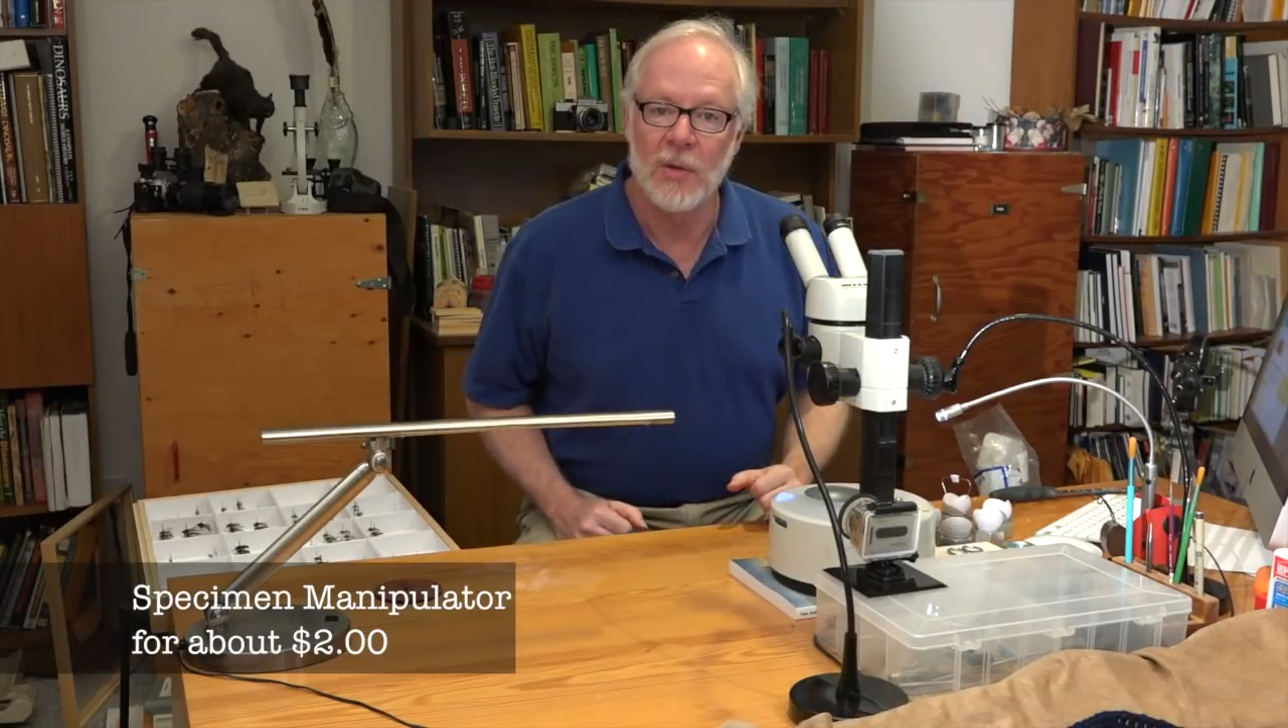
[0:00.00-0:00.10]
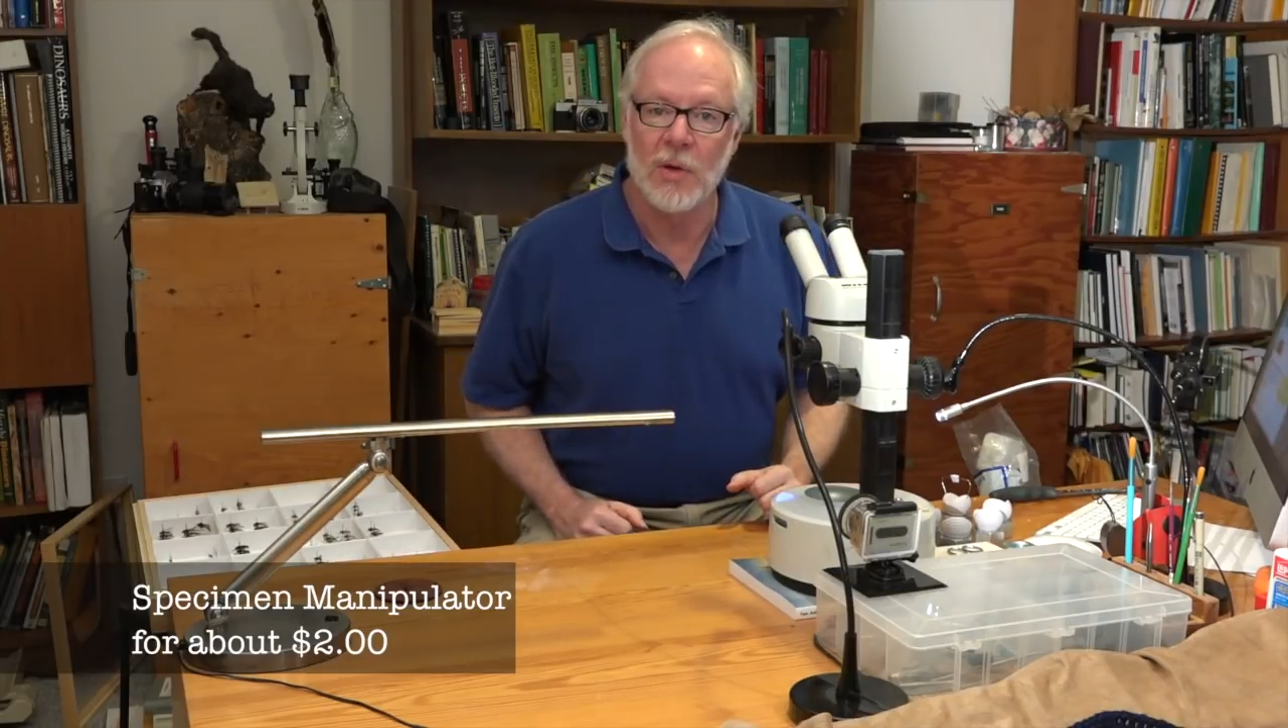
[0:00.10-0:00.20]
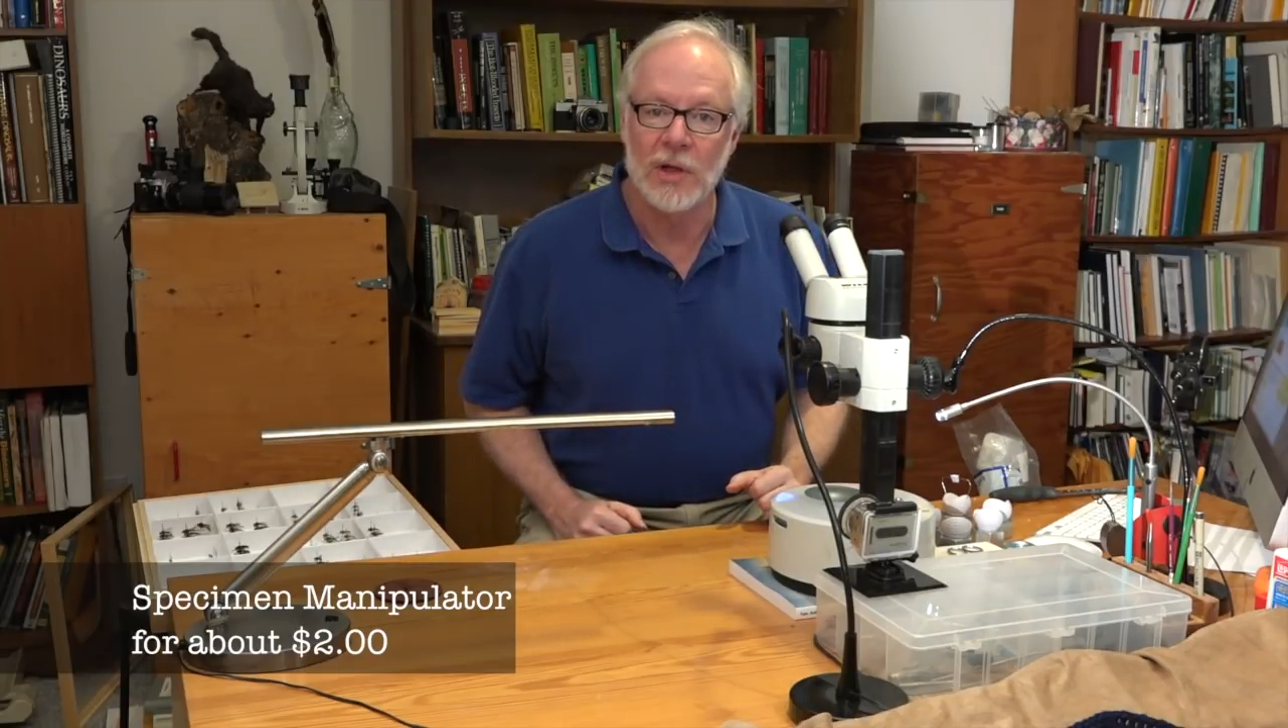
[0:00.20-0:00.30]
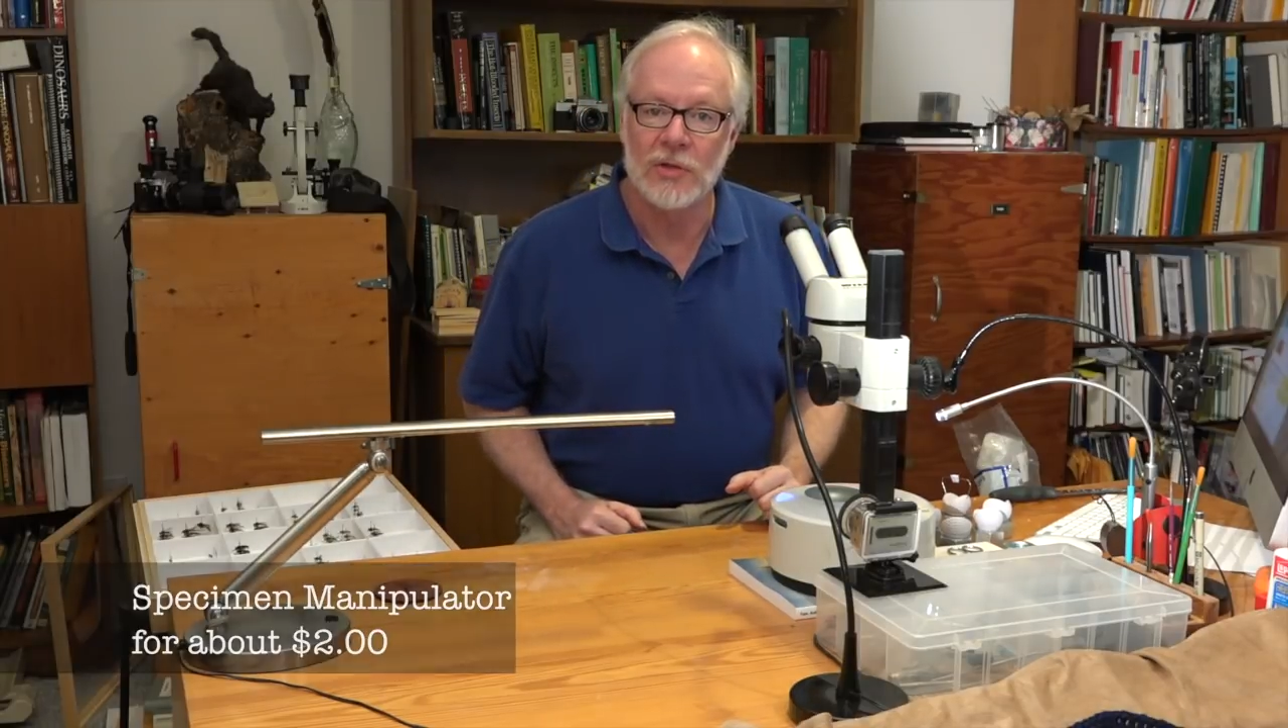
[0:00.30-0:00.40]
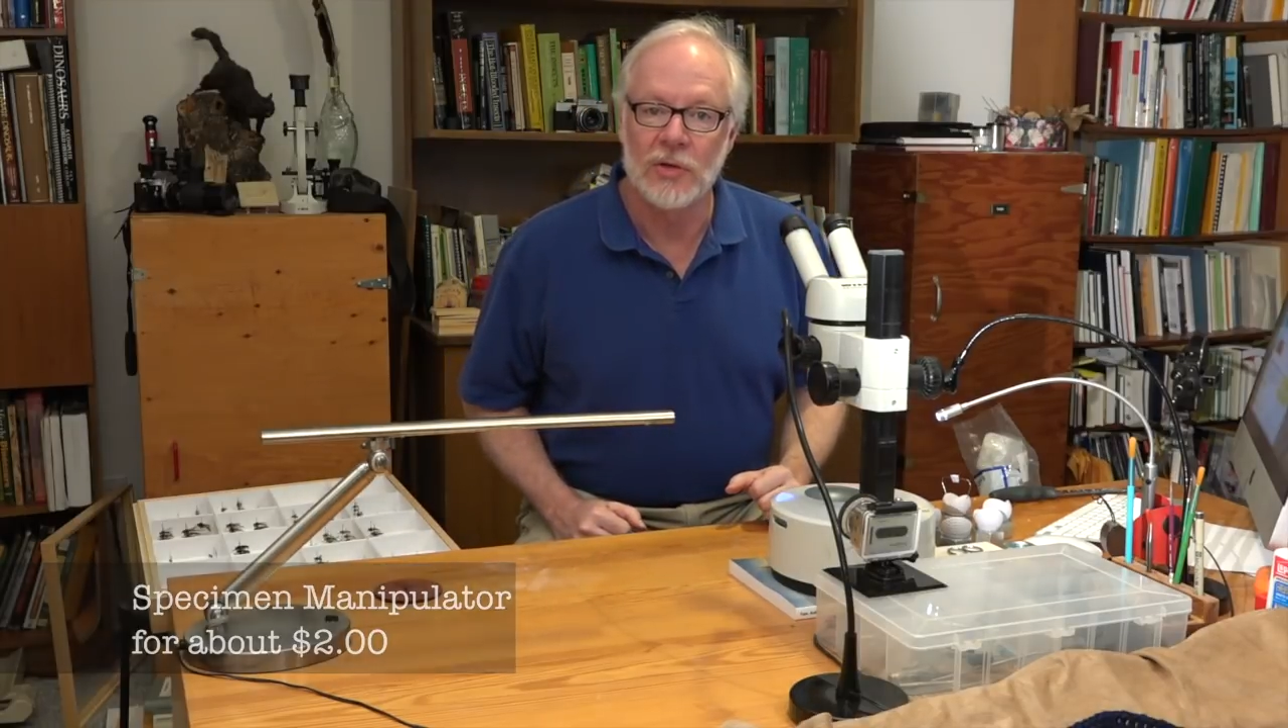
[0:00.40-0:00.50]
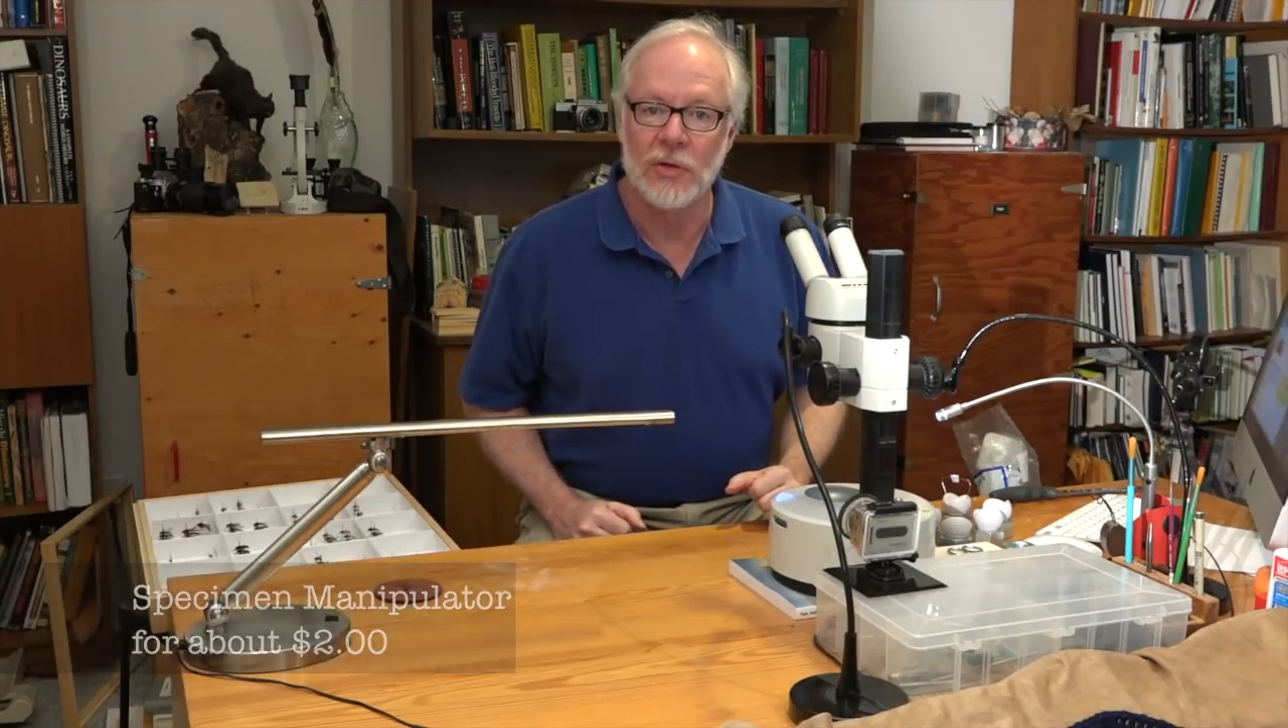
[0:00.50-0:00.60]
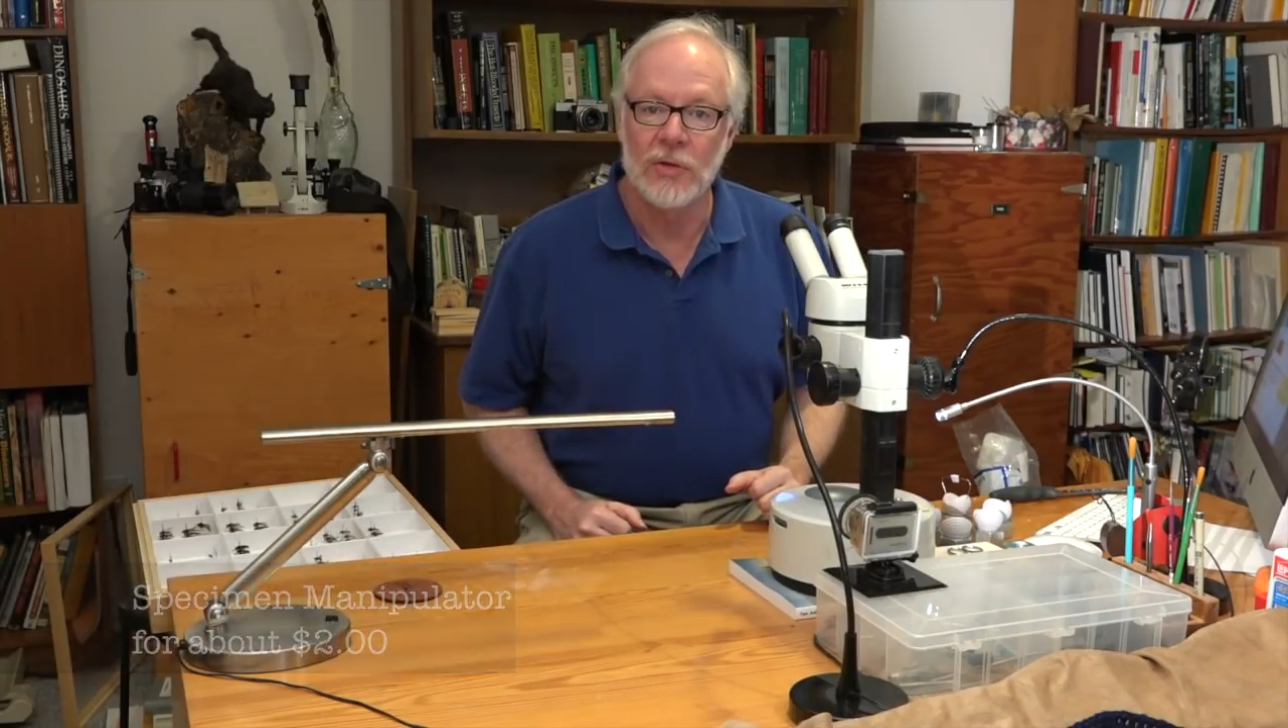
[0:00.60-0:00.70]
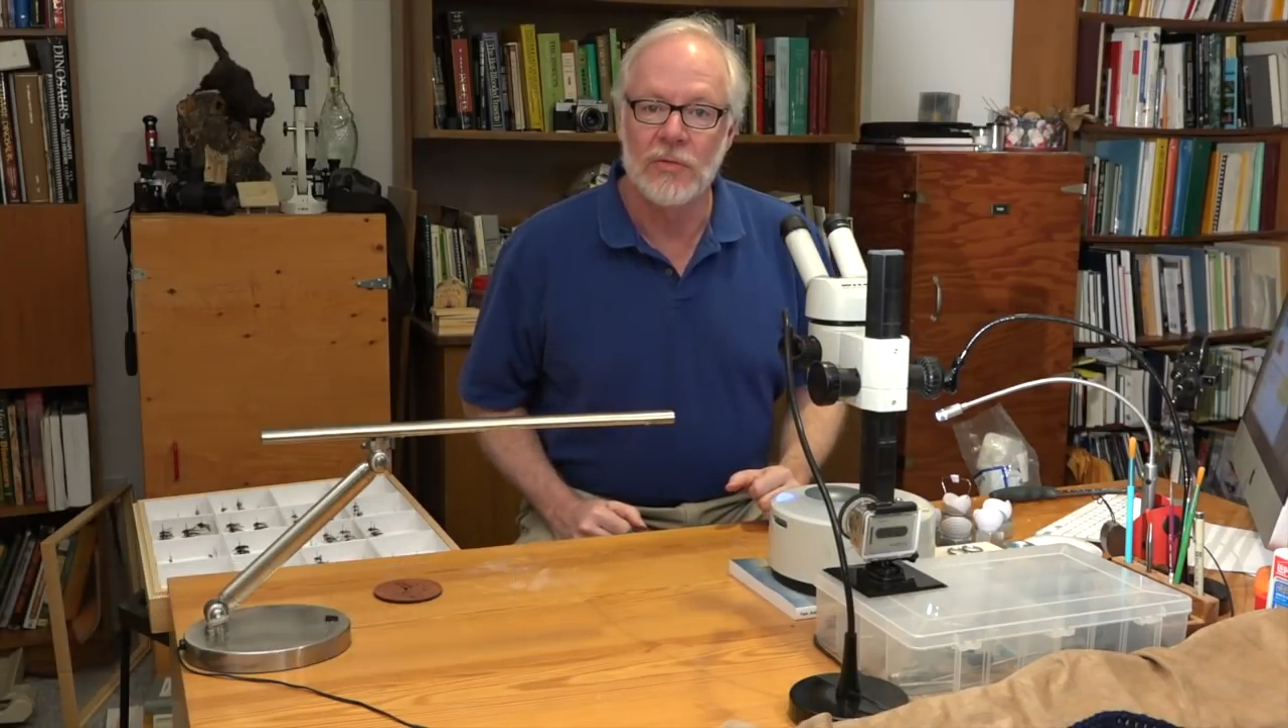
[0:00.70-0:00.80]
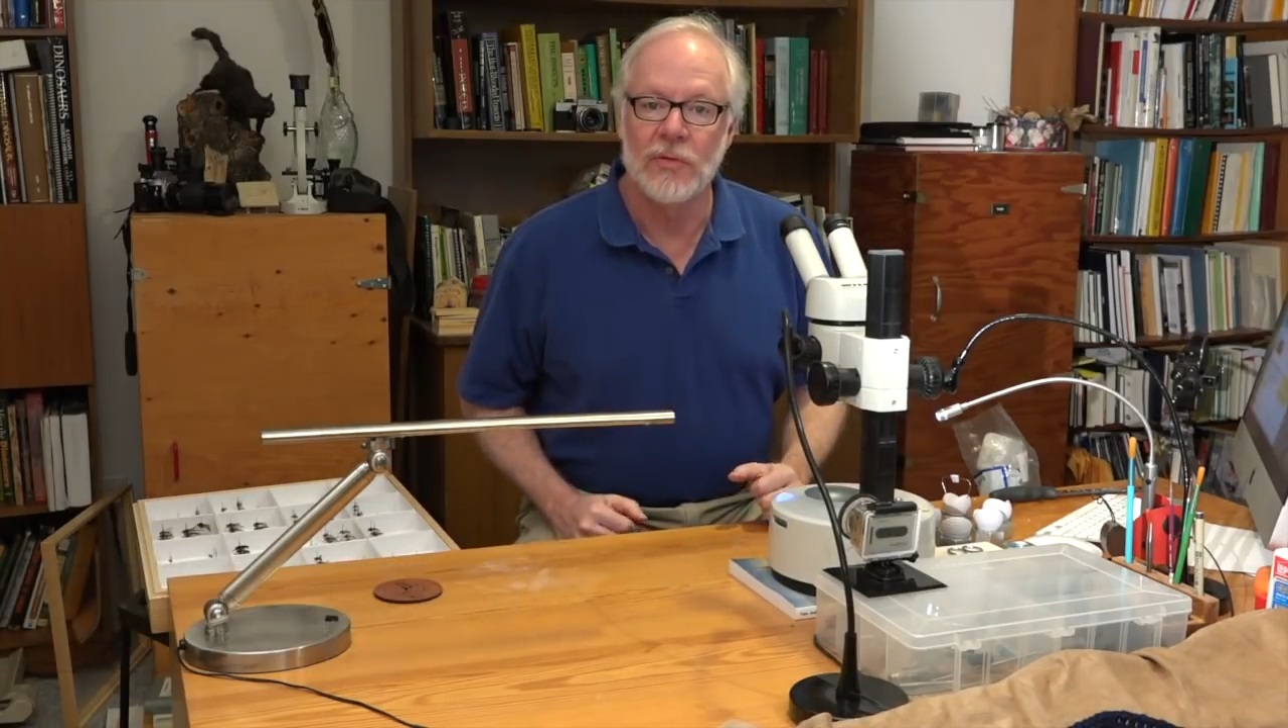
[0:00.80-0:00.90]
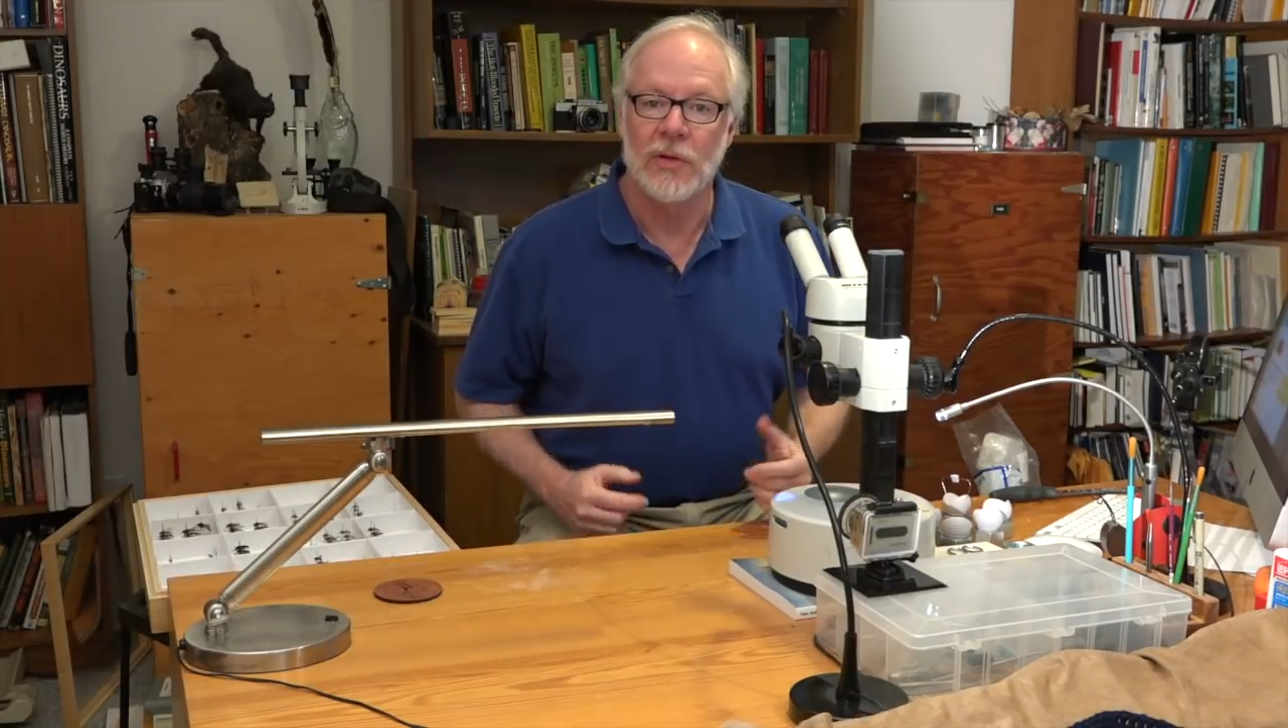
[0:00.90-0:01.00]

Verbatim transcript: want to show you for